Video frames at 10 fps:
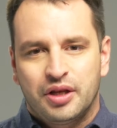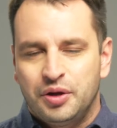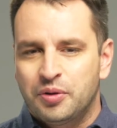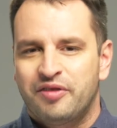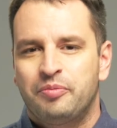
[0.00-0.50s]

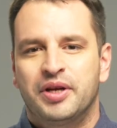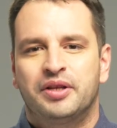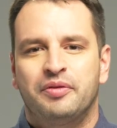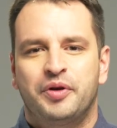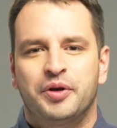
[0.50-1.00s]
You have picked
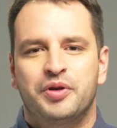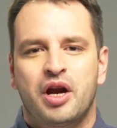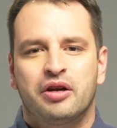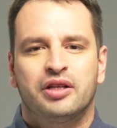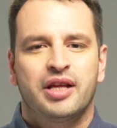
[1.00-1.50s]
a very good
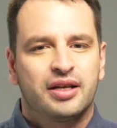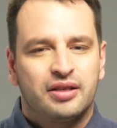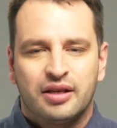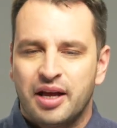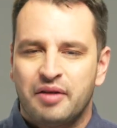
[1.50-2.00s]

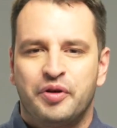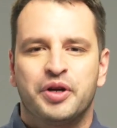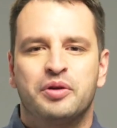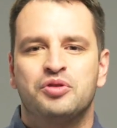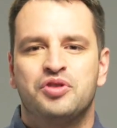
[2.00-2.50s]
architect, a very
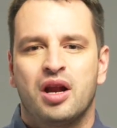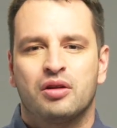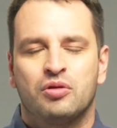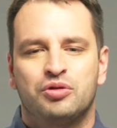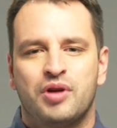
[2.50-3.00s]
good general
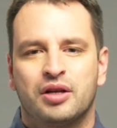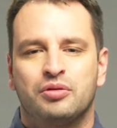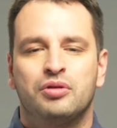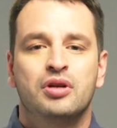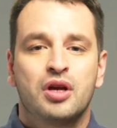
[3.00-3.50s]

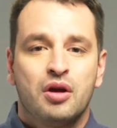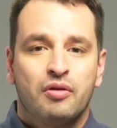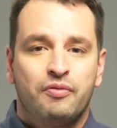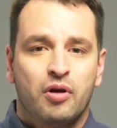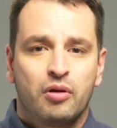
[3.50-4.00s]
contractor.
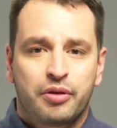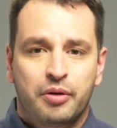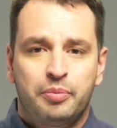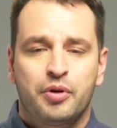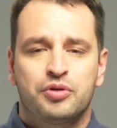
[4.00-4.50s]
Follow their
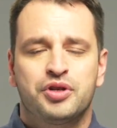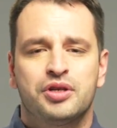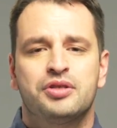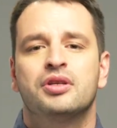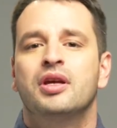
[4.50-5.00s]

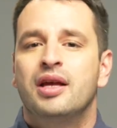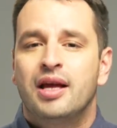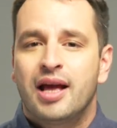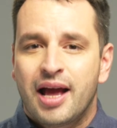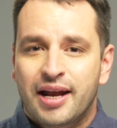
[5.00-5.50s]
process
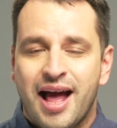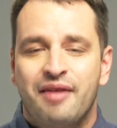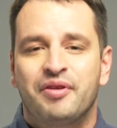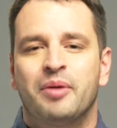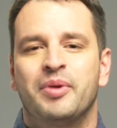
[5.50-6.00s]
and
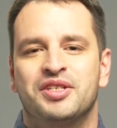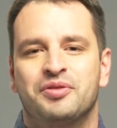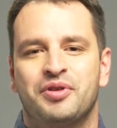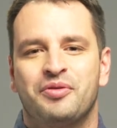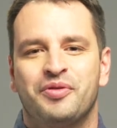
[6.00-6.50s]
have an amazing
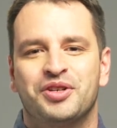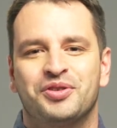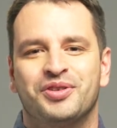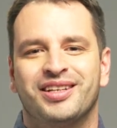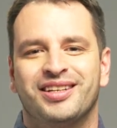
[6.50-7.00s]
renovation.